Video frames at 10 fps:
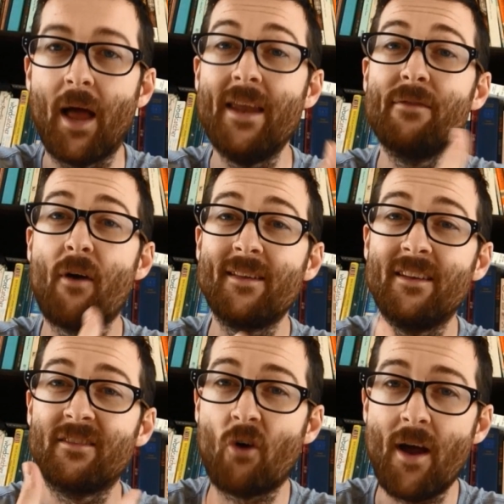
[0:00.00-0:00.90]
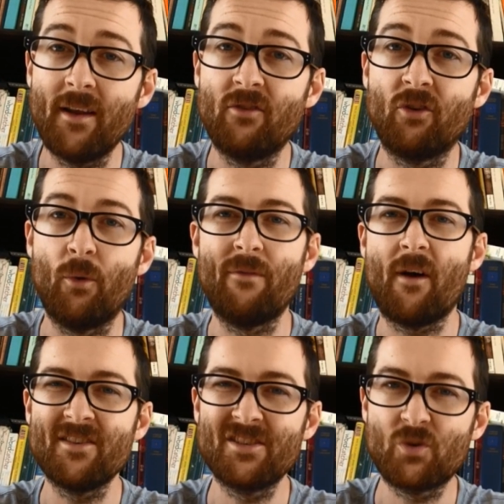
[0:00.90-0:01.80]
And if I decided to, if I
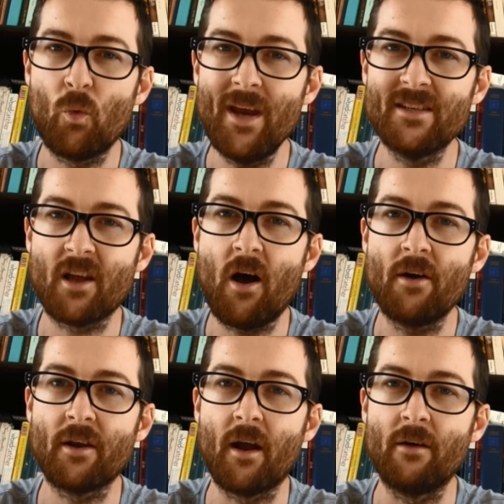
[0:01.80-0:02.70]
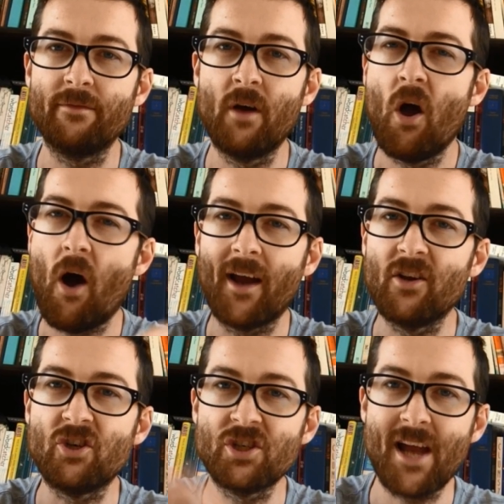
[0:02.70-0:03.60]
squeezed hard enough, I
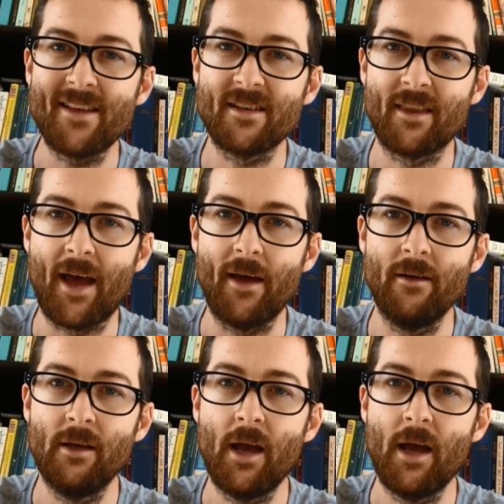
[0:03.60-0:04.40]
could shatter that.